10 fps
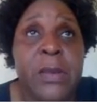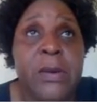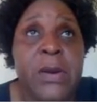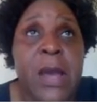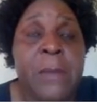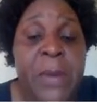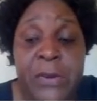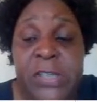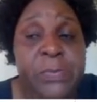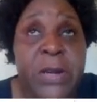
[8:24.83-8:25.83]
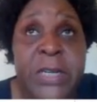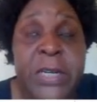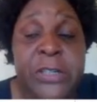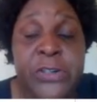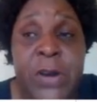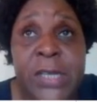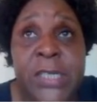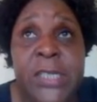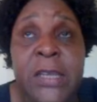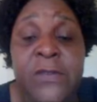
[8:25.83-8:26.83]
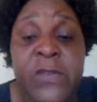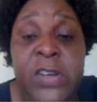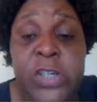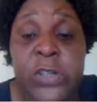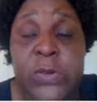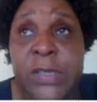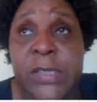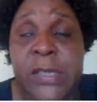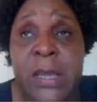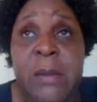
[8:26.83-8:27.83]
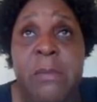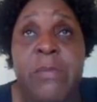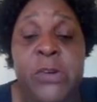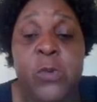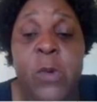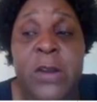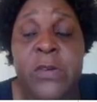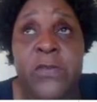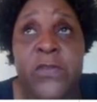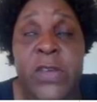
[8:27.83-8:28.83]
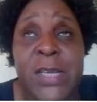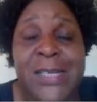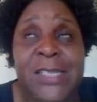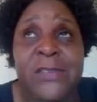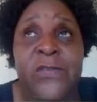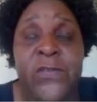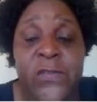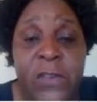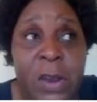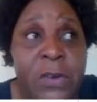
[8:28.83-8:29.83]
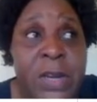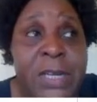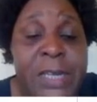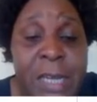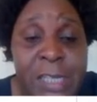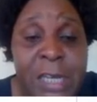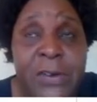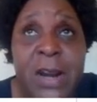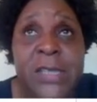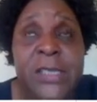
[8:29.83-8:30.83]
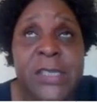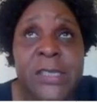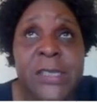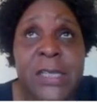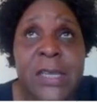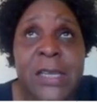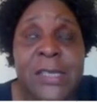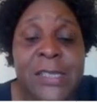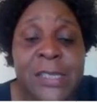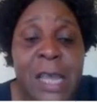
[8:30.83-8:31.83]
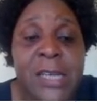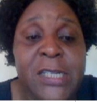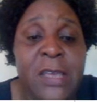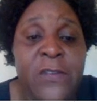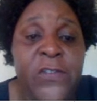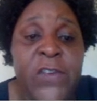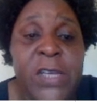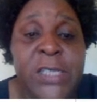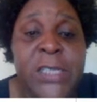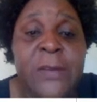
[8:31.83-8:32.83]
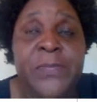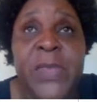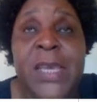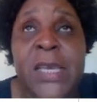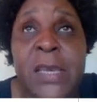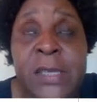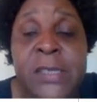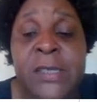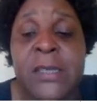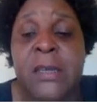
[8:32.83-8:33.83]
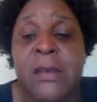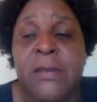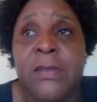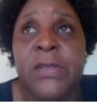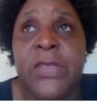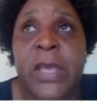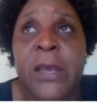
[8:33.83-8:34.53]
upper respiratory tract infections. But one of its very dangerous side effect is the